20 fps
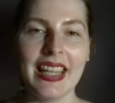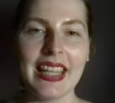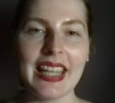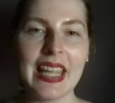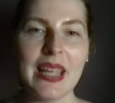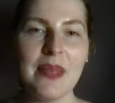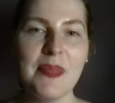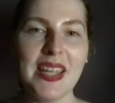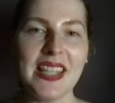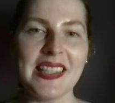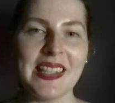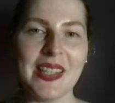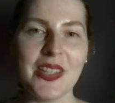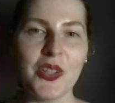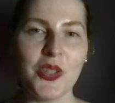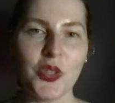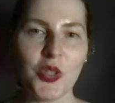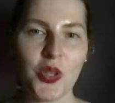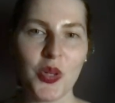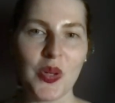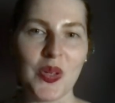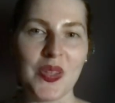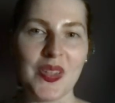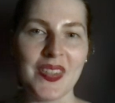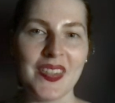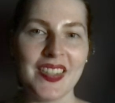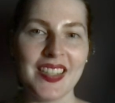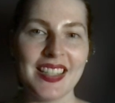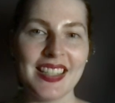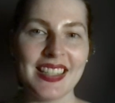Key message 2
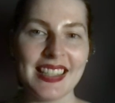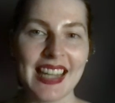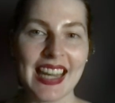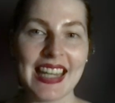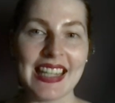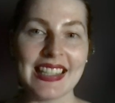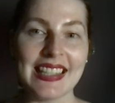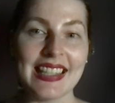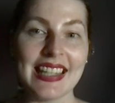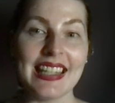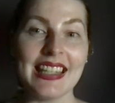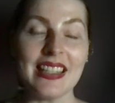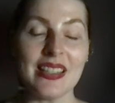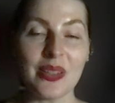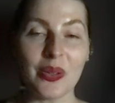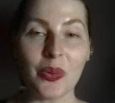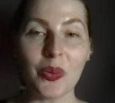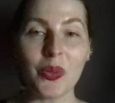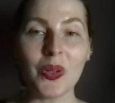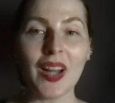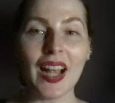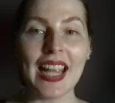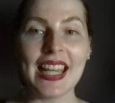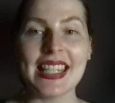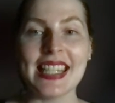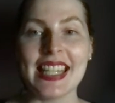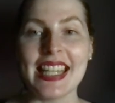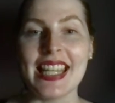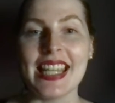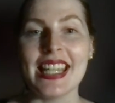states it is a good
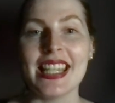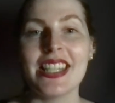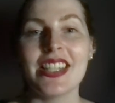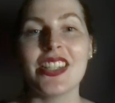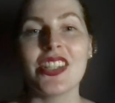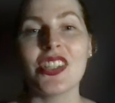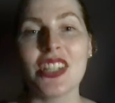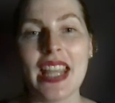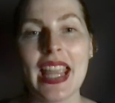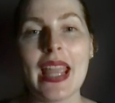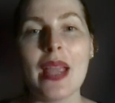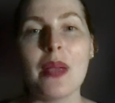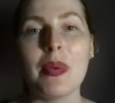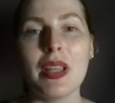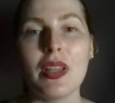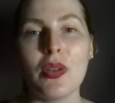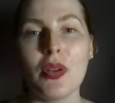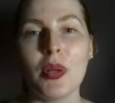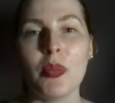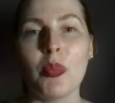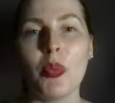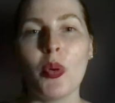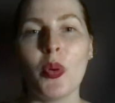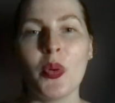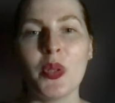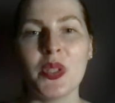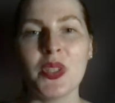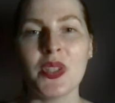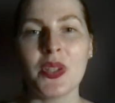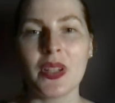idea to share where your
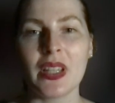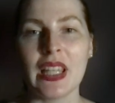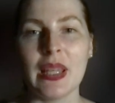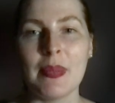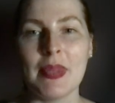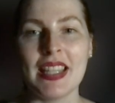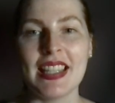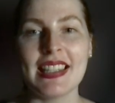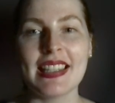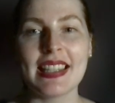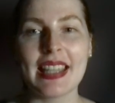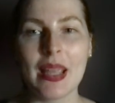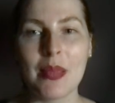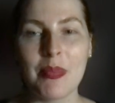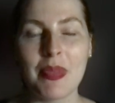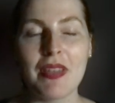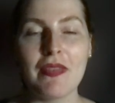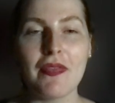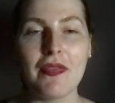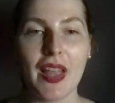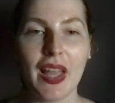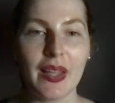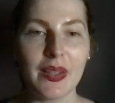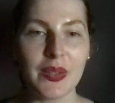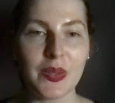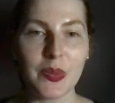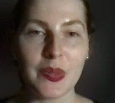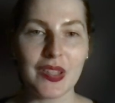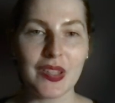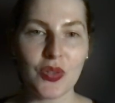important documents can be
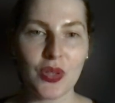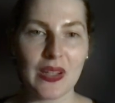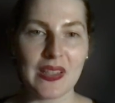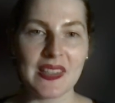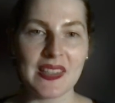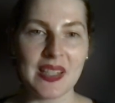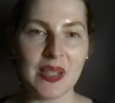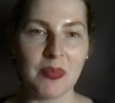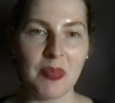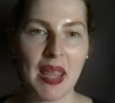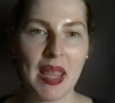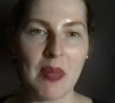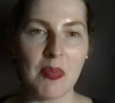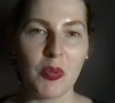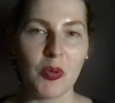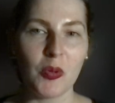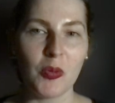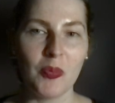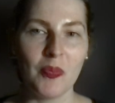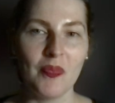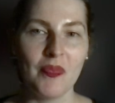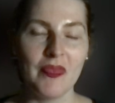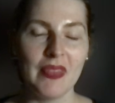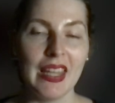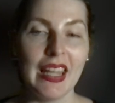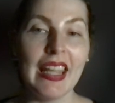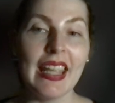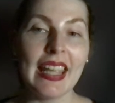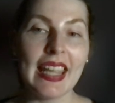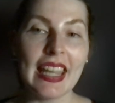found with trusted people,
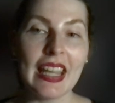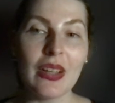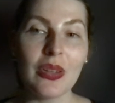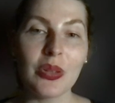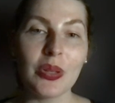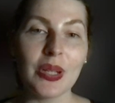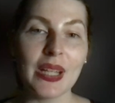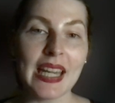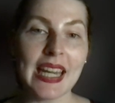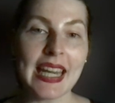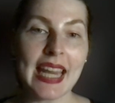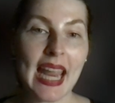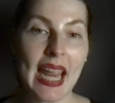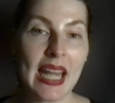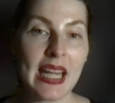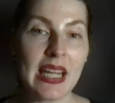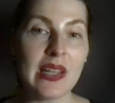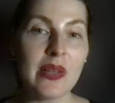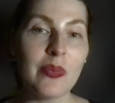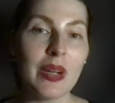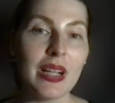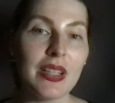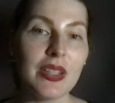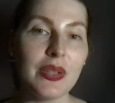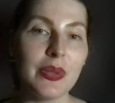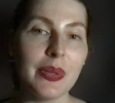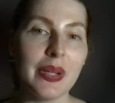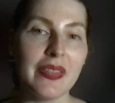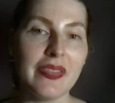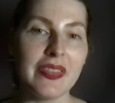including anyone
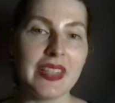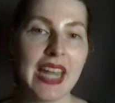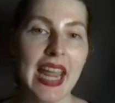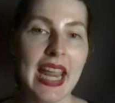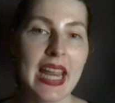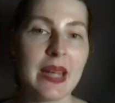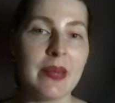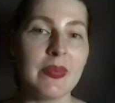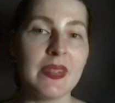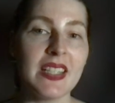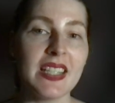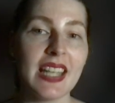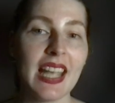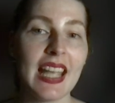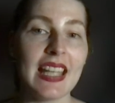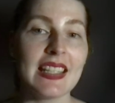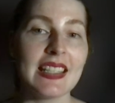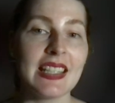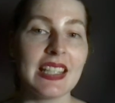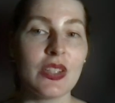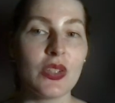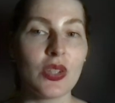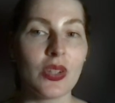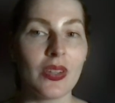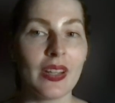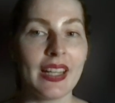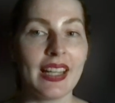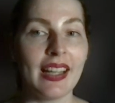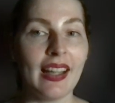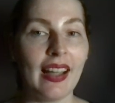you have named as an
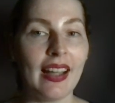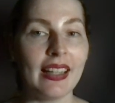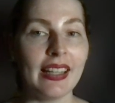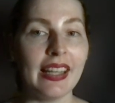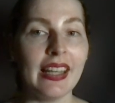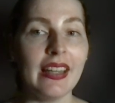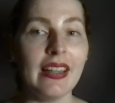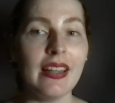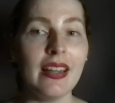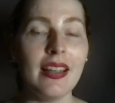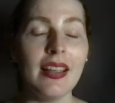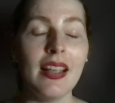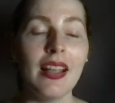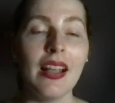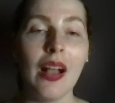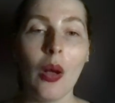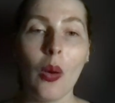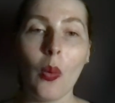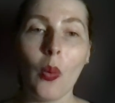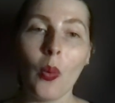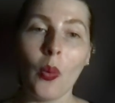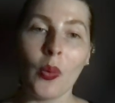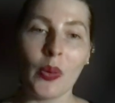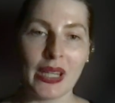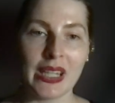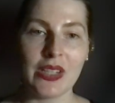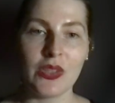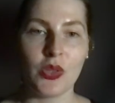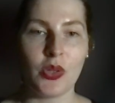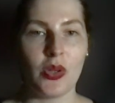enduring guardian or
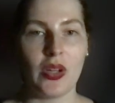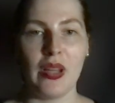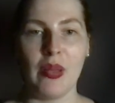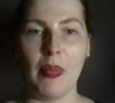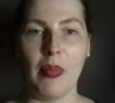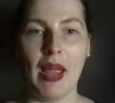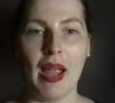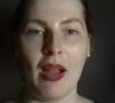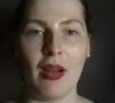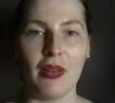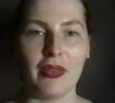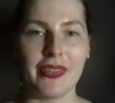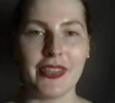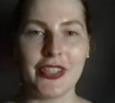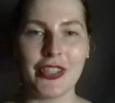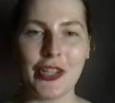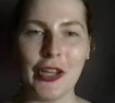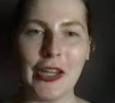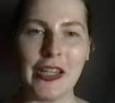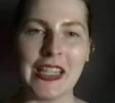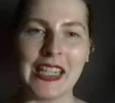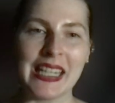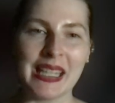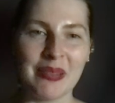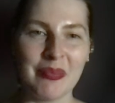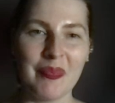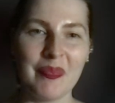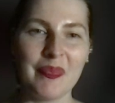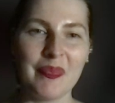enduring power of attorney